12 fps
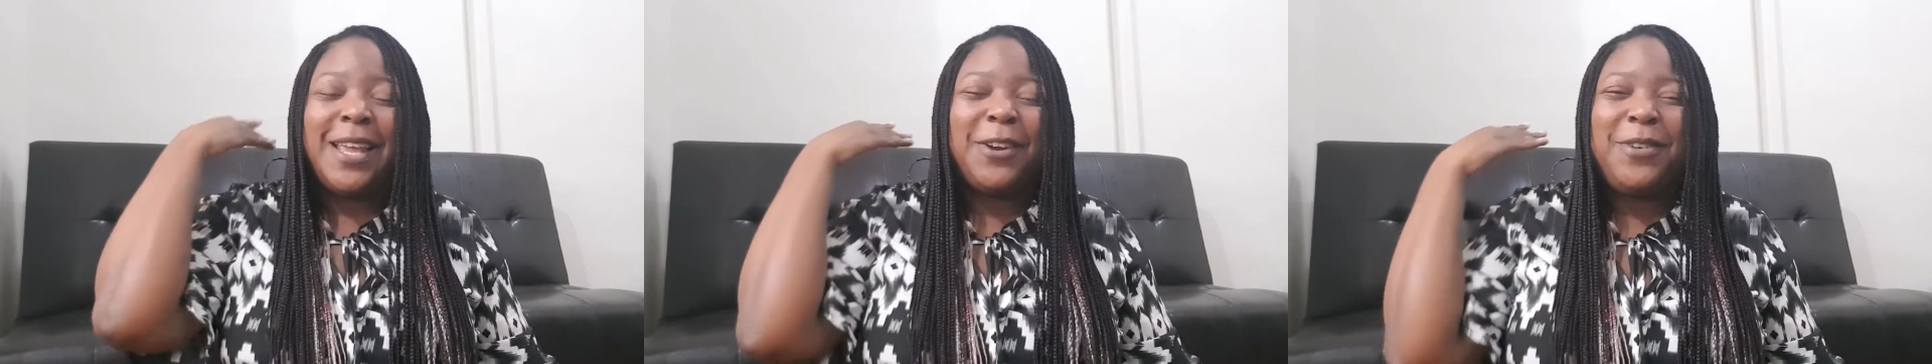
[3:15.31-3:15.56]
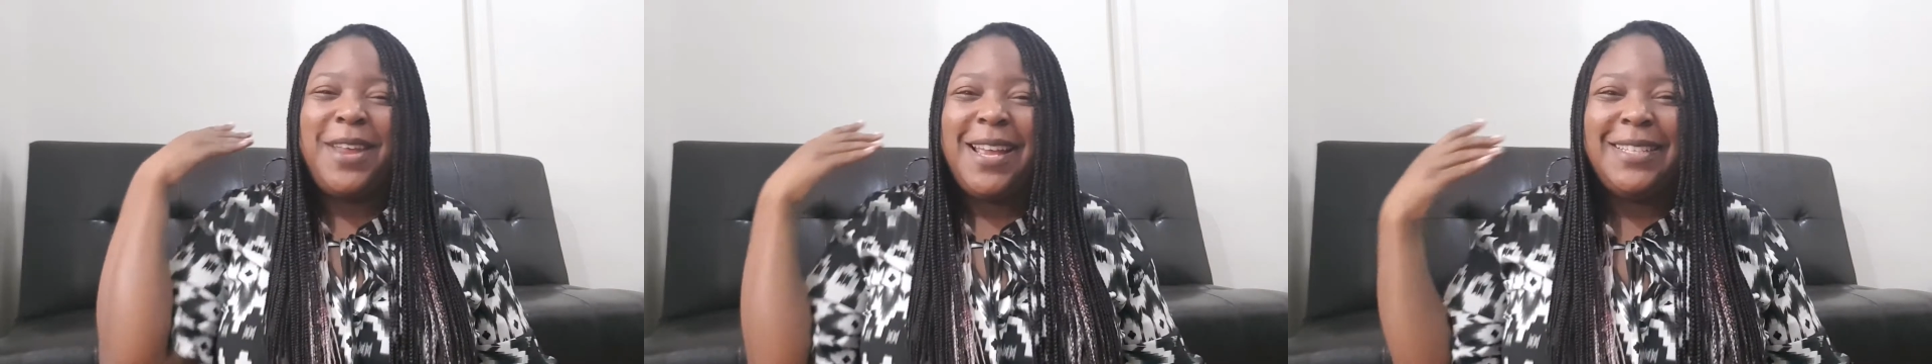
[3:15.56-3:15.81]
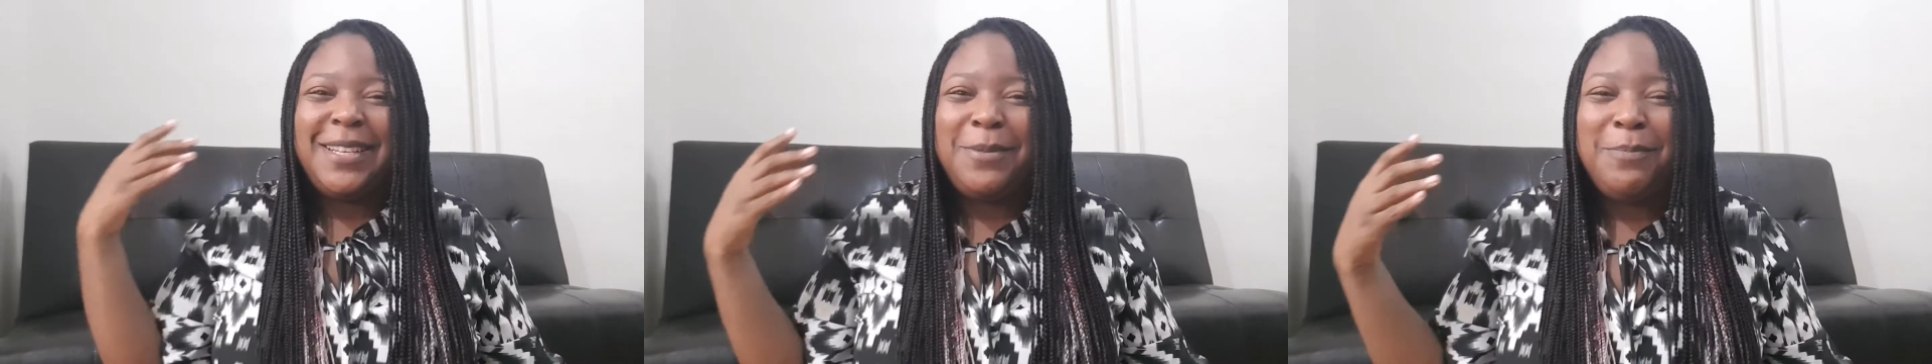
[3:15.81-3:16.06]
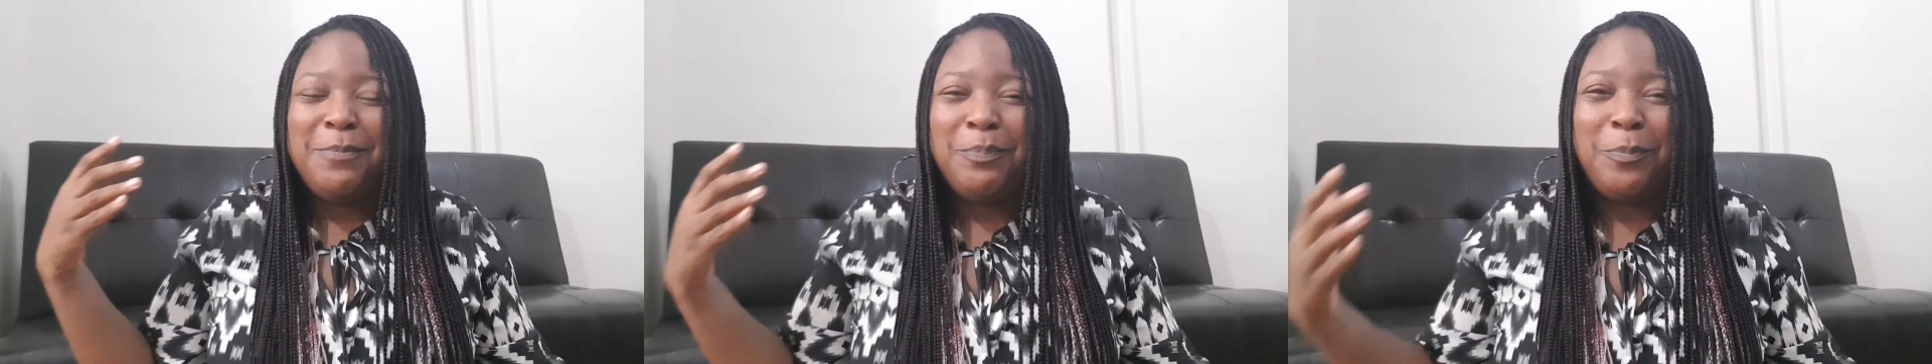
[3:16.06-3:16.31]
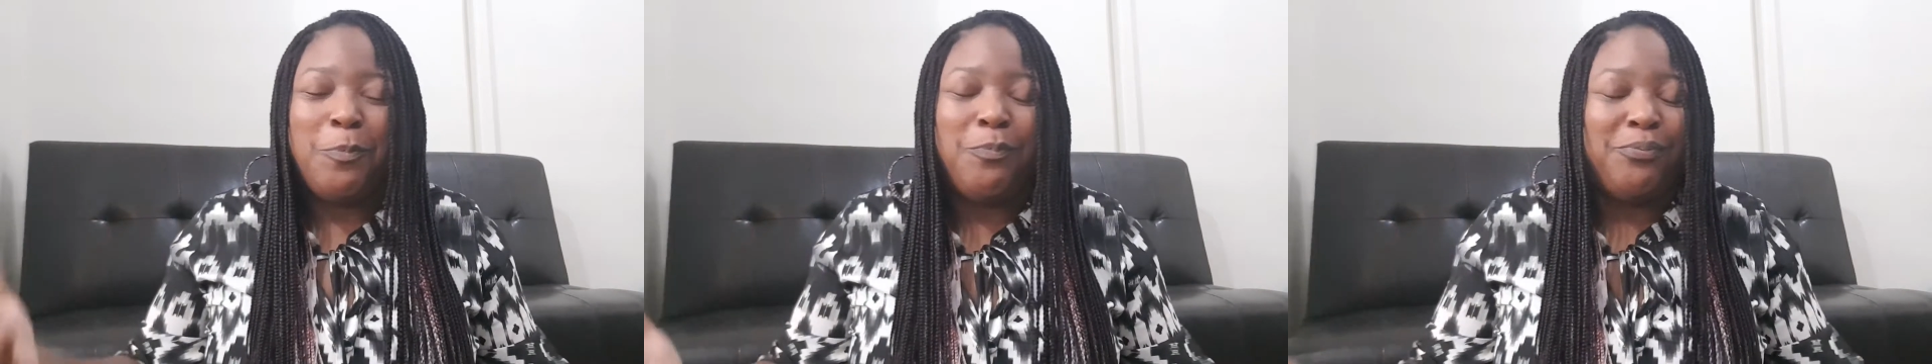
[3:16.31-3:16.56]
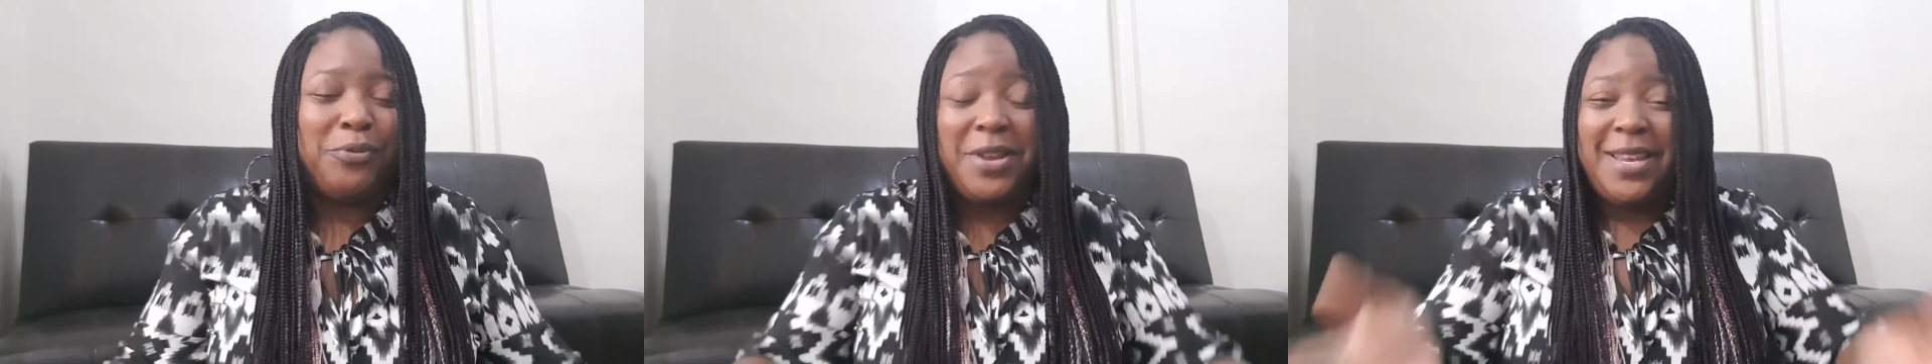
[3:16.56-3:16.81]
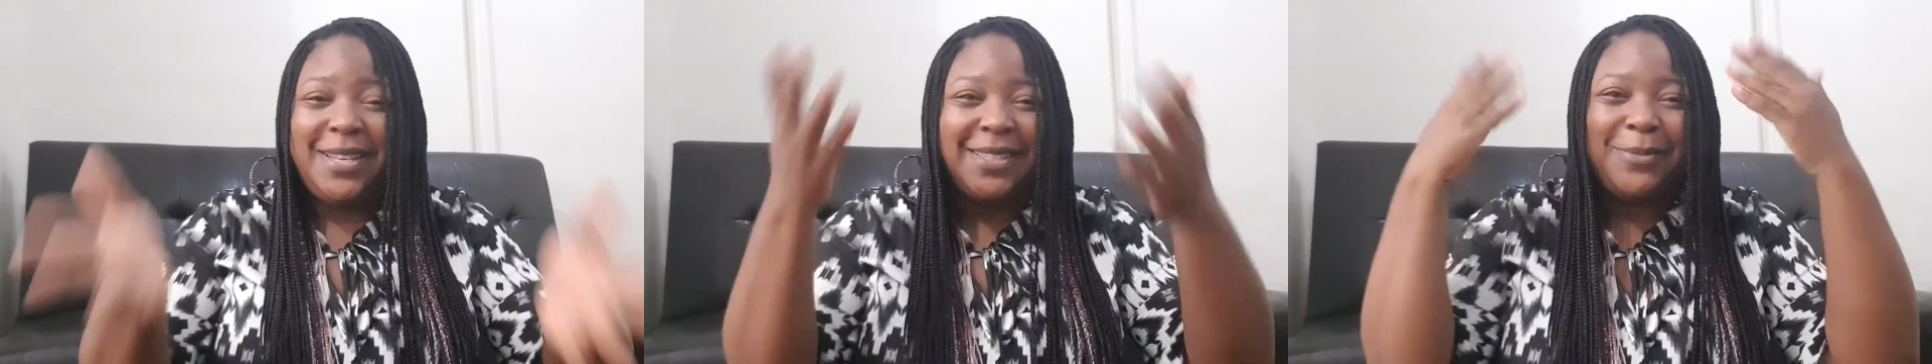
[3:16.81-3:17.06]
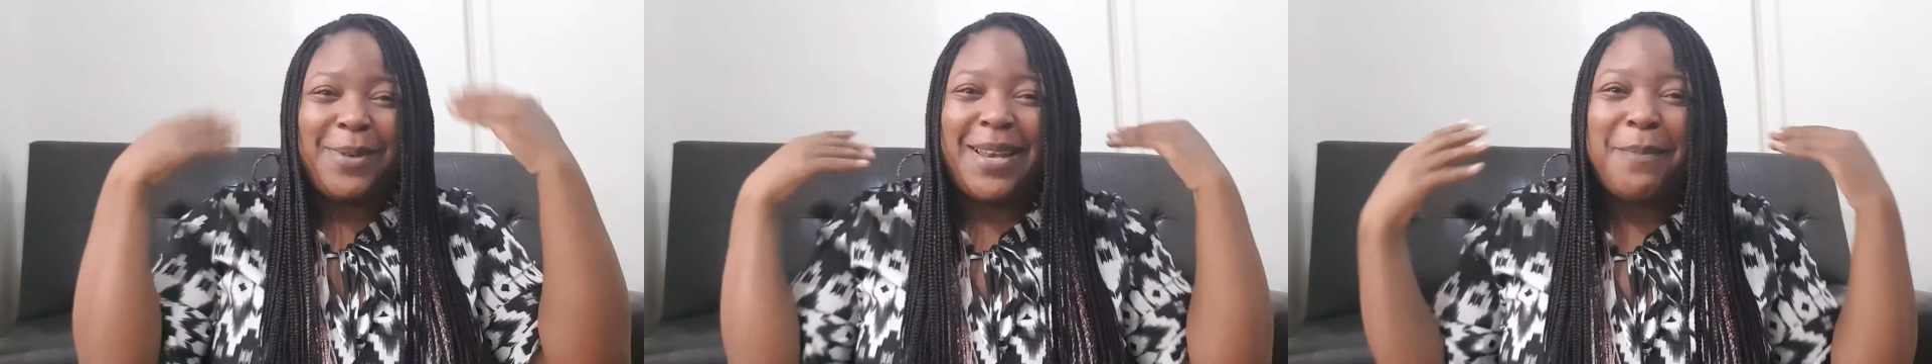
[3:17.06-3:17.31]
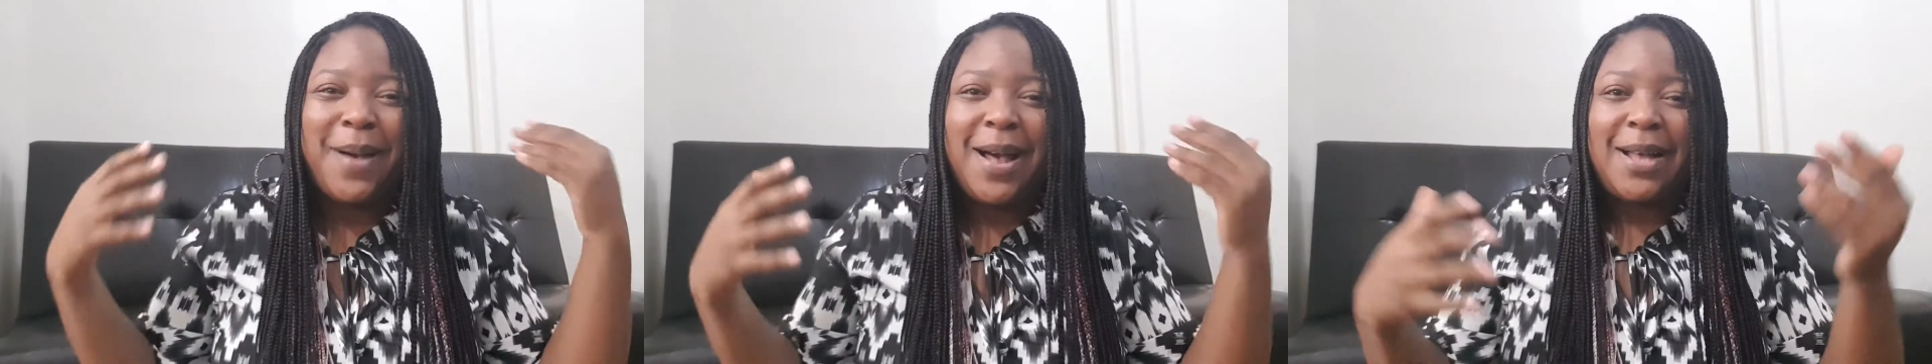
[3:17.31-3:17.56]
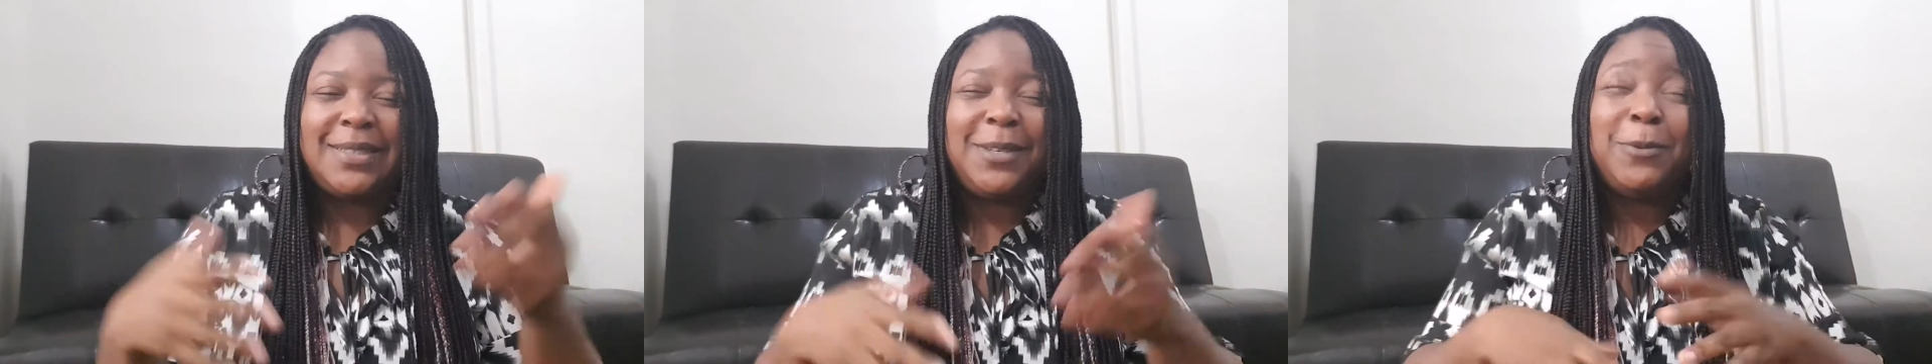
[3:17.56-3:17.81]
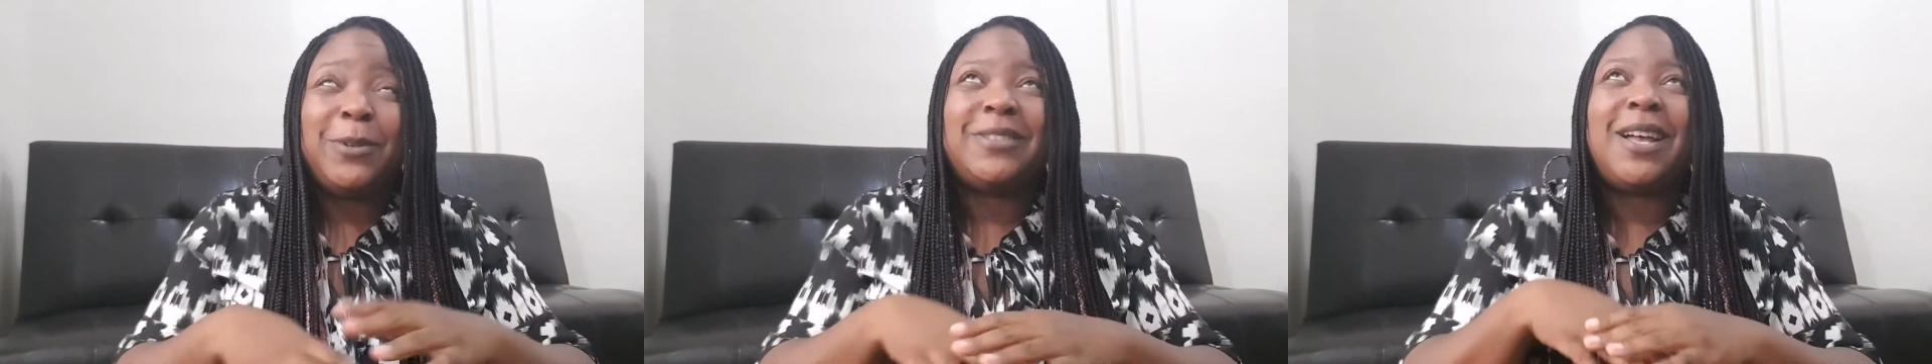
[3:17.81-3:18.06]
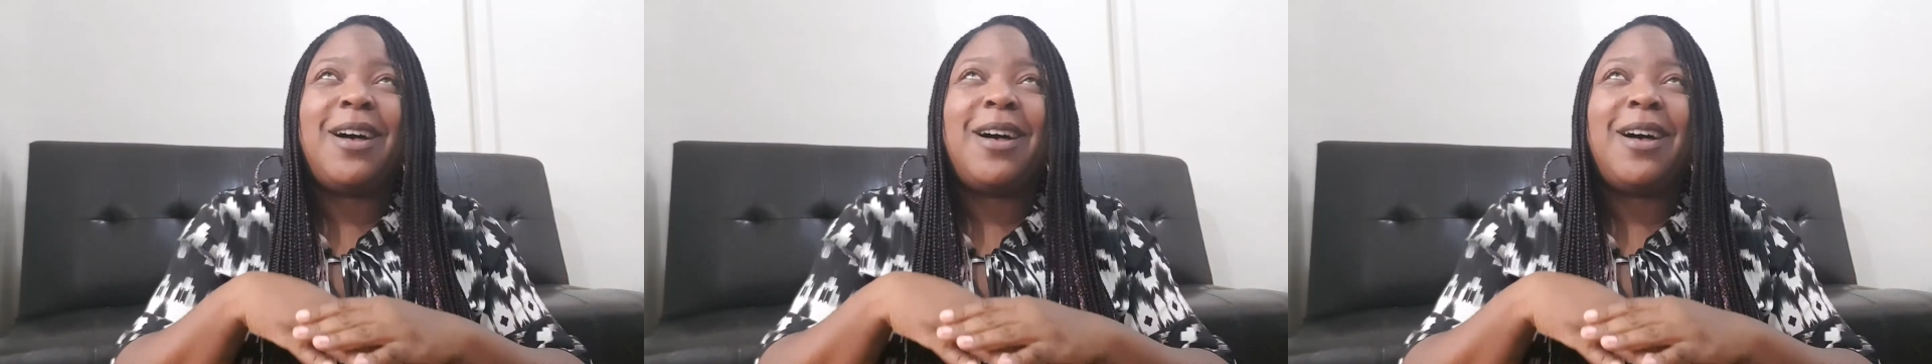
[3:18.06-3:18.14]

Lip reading: created breeze when they passed. It was